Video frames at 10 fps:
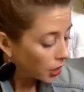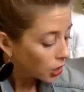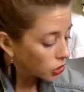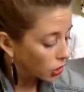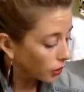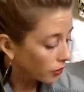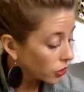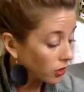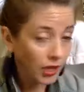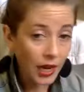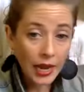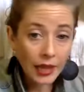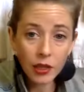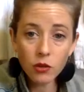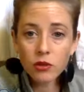So if your client
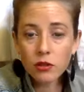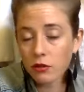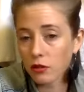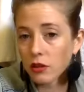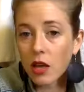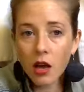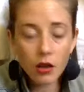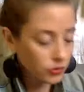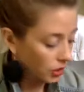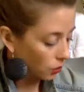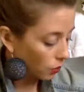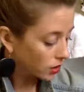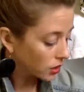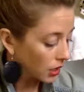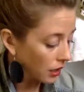like loves and wants
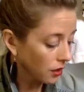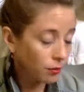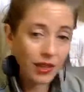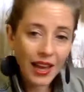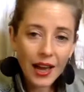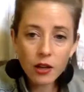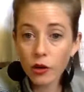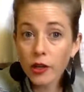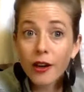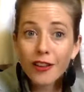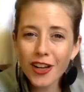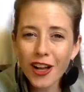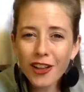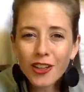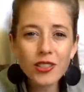to get the black or another
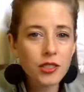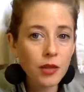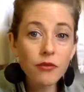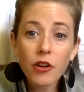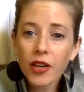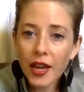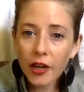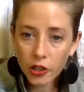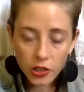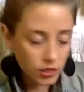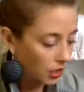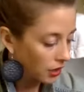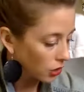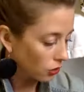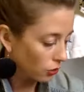color slim felt hangers,
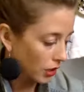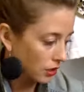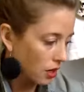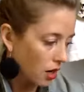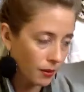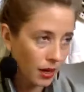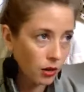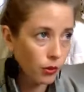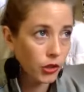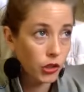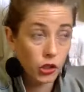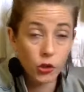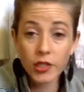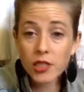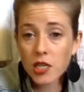then you can talk about whether you're
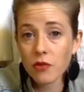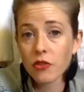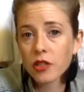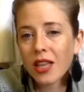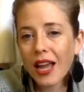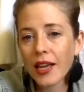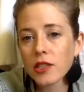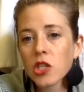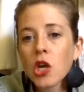going to get them for the client